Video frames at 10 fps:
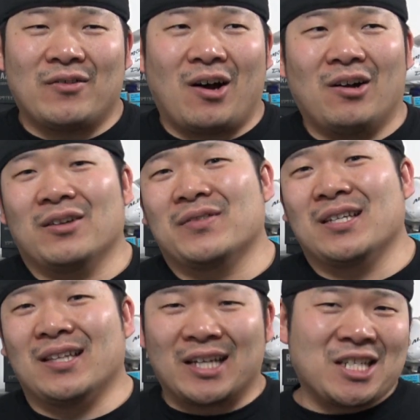all of
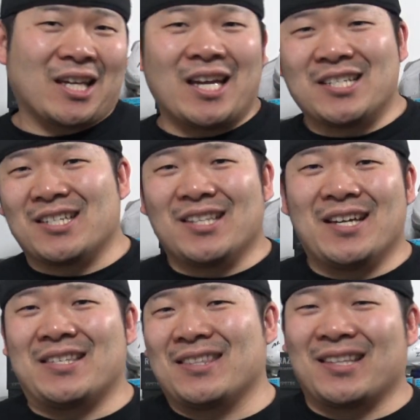the like check engine
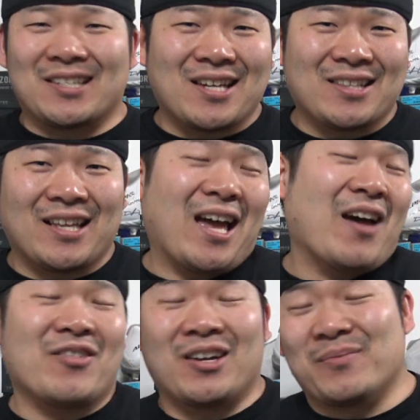lights and things on that I
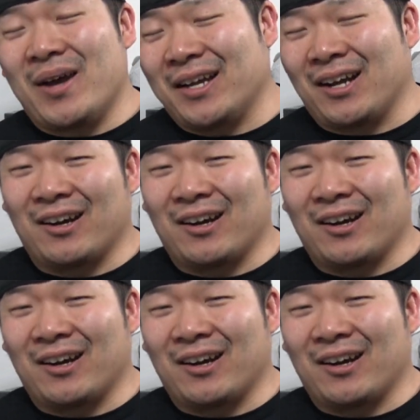have on in my car,